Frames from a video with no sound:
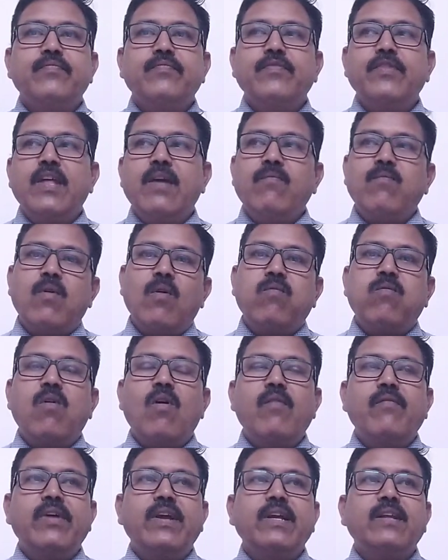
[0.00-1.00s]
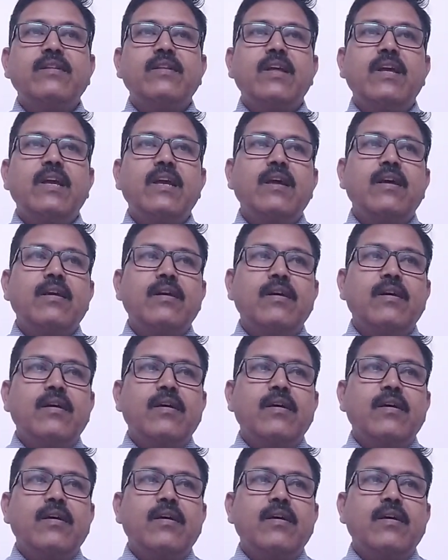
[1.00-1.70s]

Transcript: they performing the